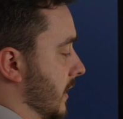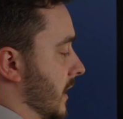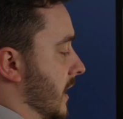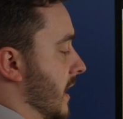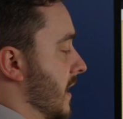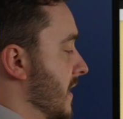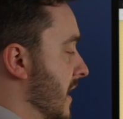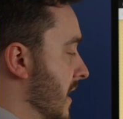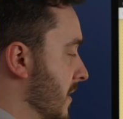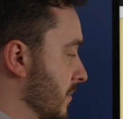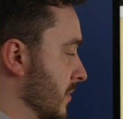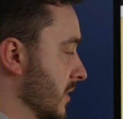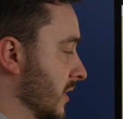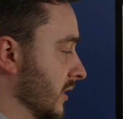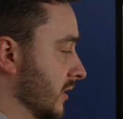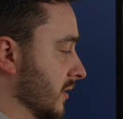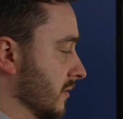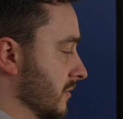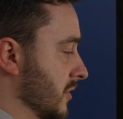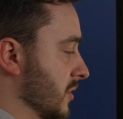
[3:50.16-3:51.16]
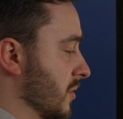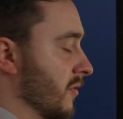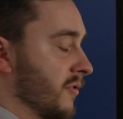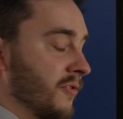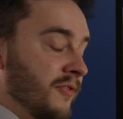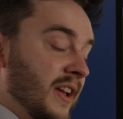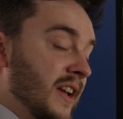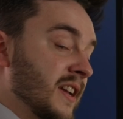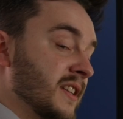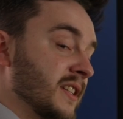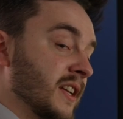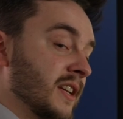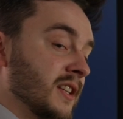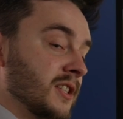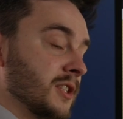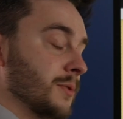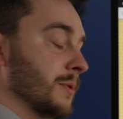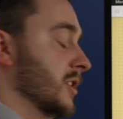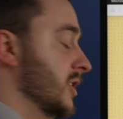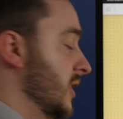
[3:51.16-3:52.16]
and that will sort of fix it
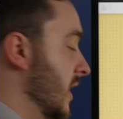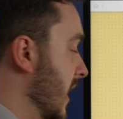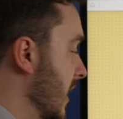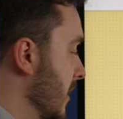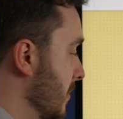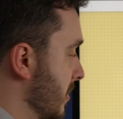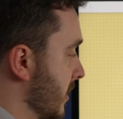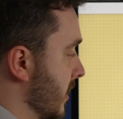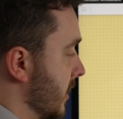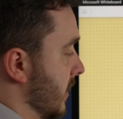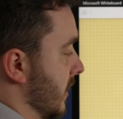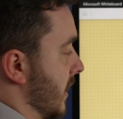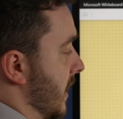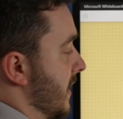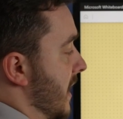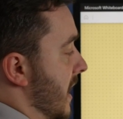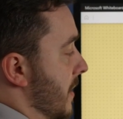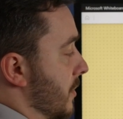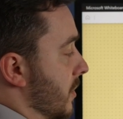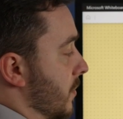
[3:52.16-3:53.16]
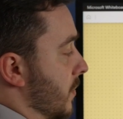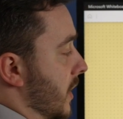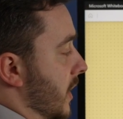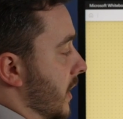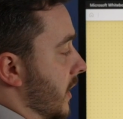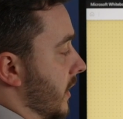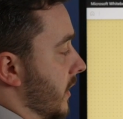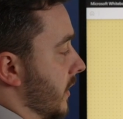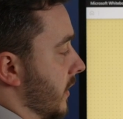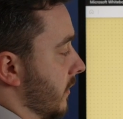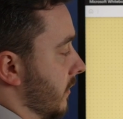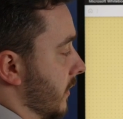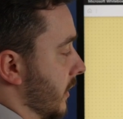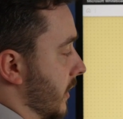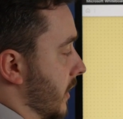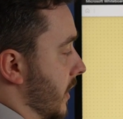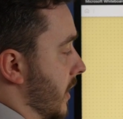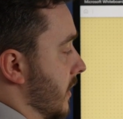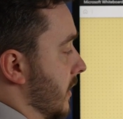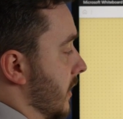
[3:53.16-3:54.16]
to a shape, and that will work
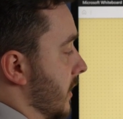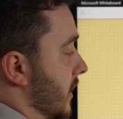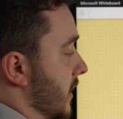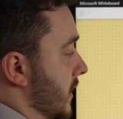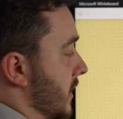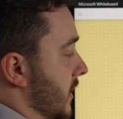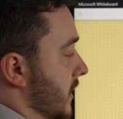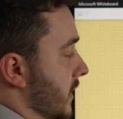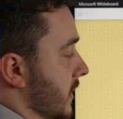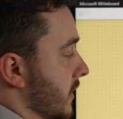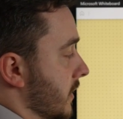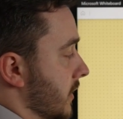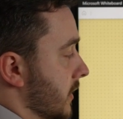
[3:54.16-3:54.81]
regardless.